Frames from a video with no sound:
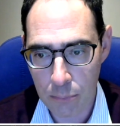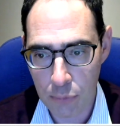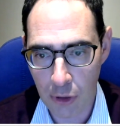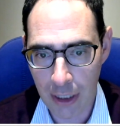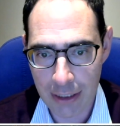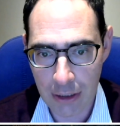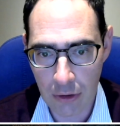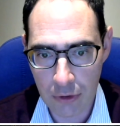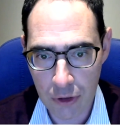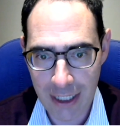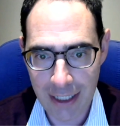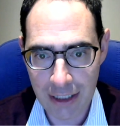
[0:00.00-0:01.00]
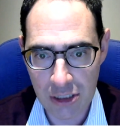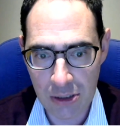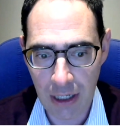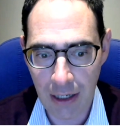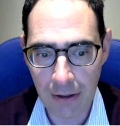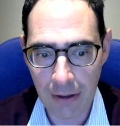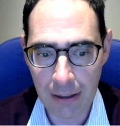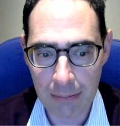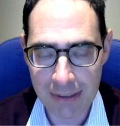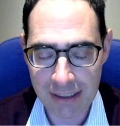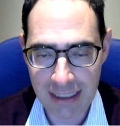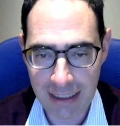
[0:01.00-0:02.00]
brine contracts
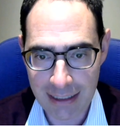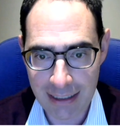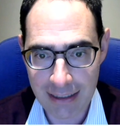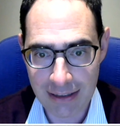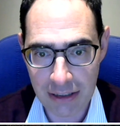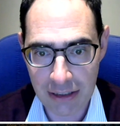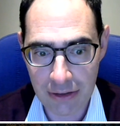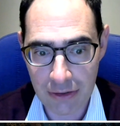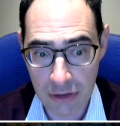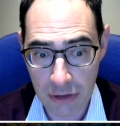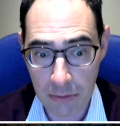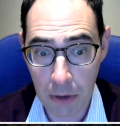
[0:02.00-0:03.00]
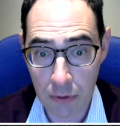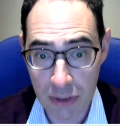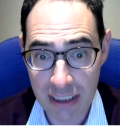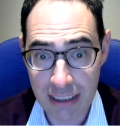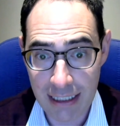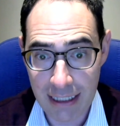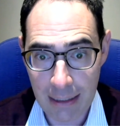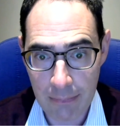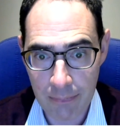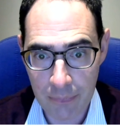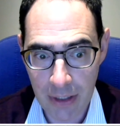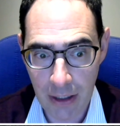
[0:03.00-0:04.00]
selling into to
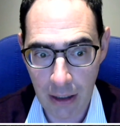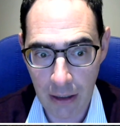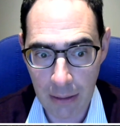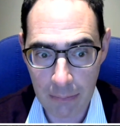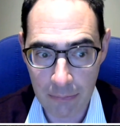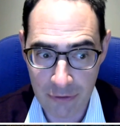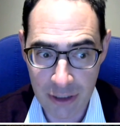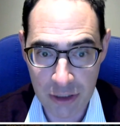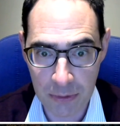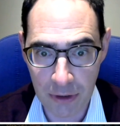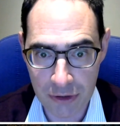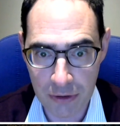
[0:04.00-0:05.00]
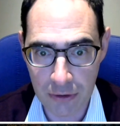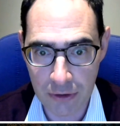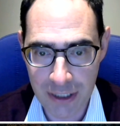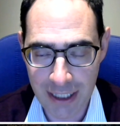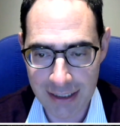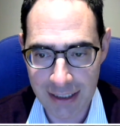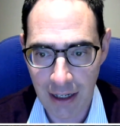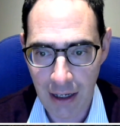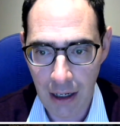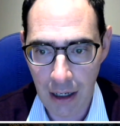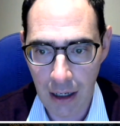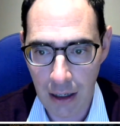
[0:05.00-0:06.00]
multi-year fixed price contracts.
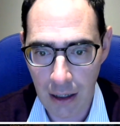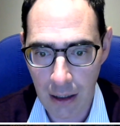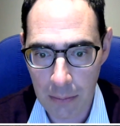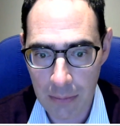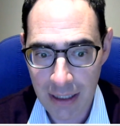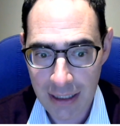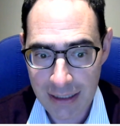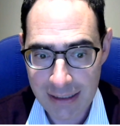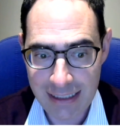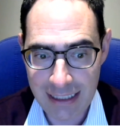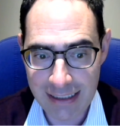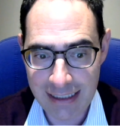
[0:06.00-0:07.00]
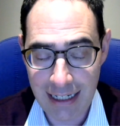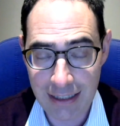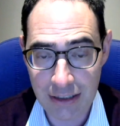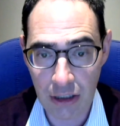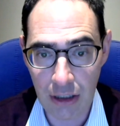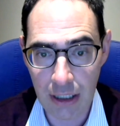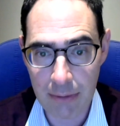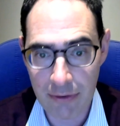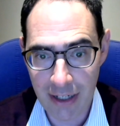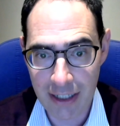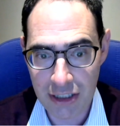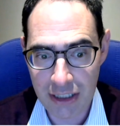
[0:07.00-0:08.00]
Since that time, we've
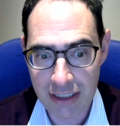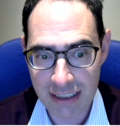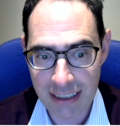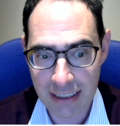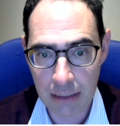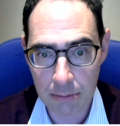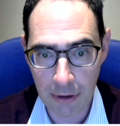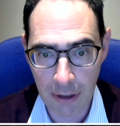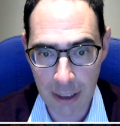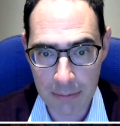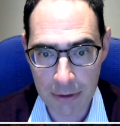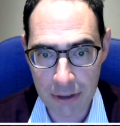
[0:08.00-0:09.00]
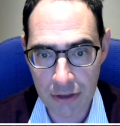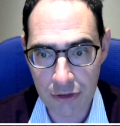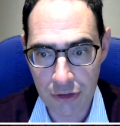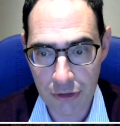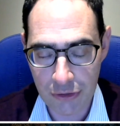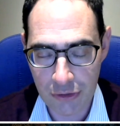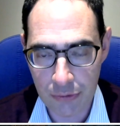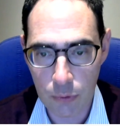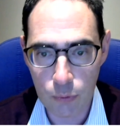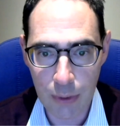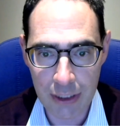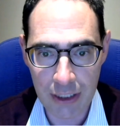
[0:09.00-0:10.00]
actually seen the brine producers
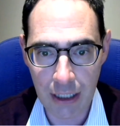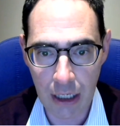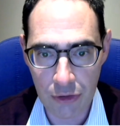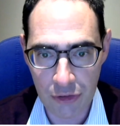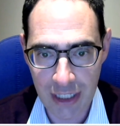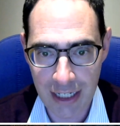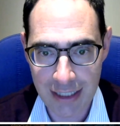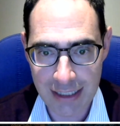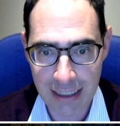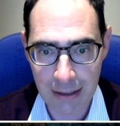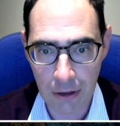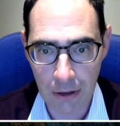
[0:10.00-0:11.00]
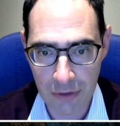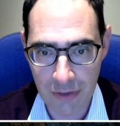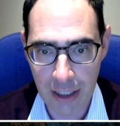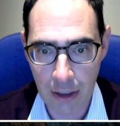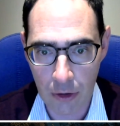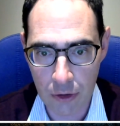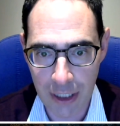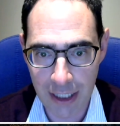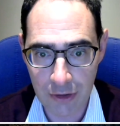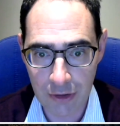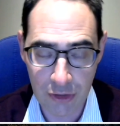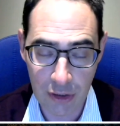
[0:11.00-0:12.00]
renegotiating a lot of their
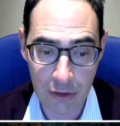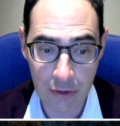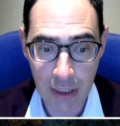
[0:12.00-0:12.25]
contracts. So,